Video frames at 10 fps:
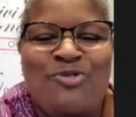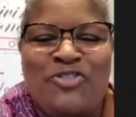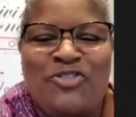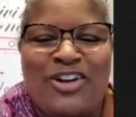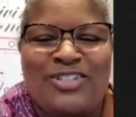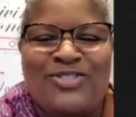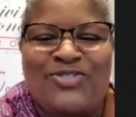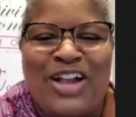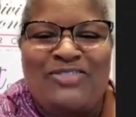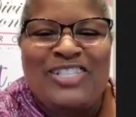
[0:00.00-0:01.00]
also
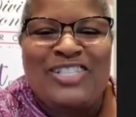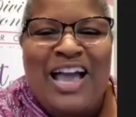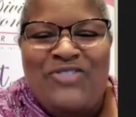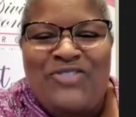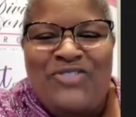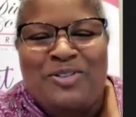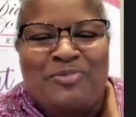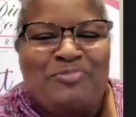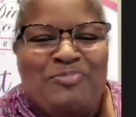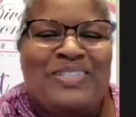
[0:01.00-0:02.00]
one of our Survivors
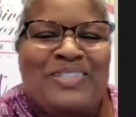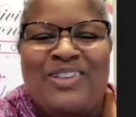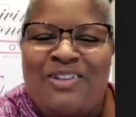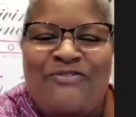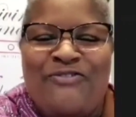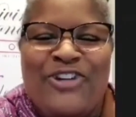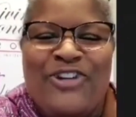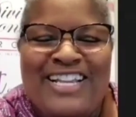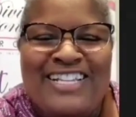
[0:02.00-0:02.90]
Not Victims